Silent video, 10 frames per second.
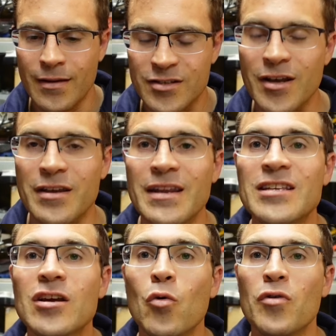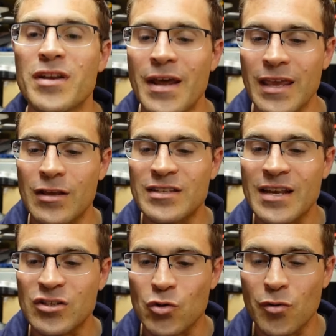So you need to coordinate your
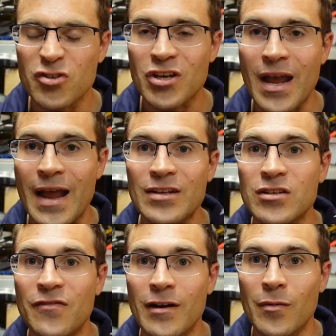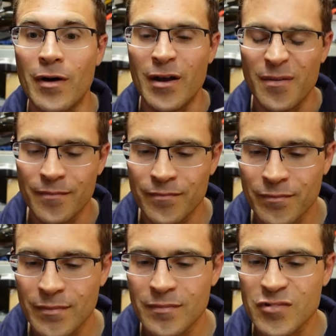TIG torch and your filler wire.
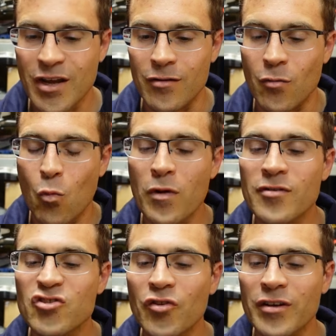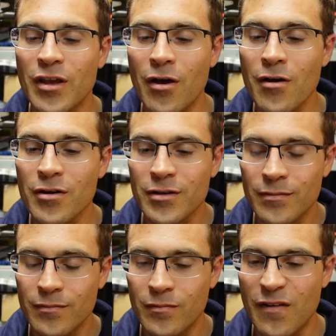So, when you strike your arc
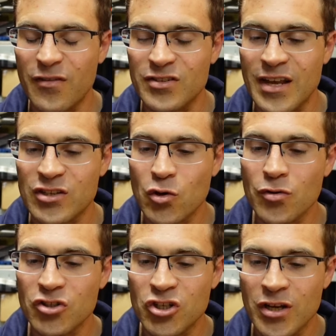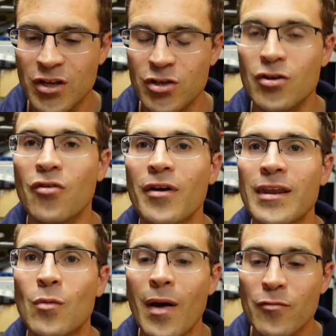with your TIG torch, you create
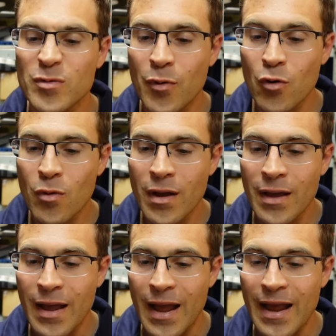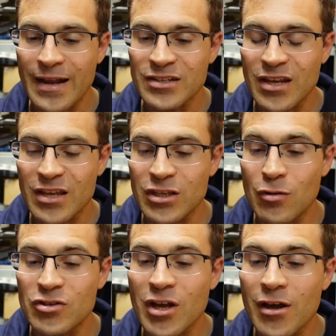your weld pool and
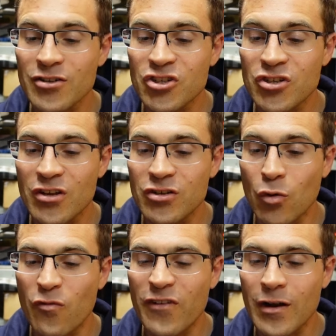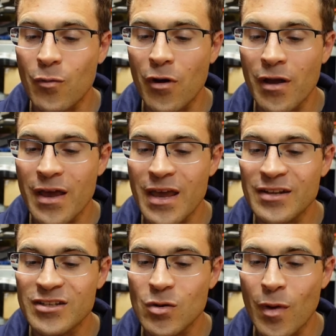you touch your filler wire
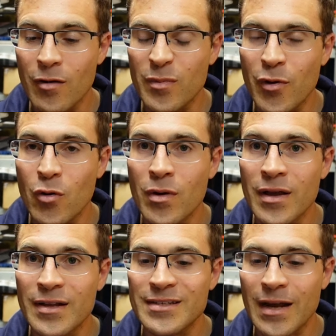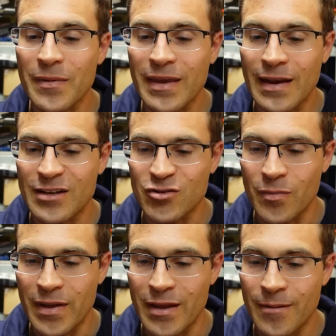into the weld pool, dabbing in a little
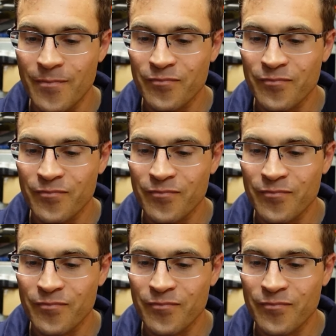bit.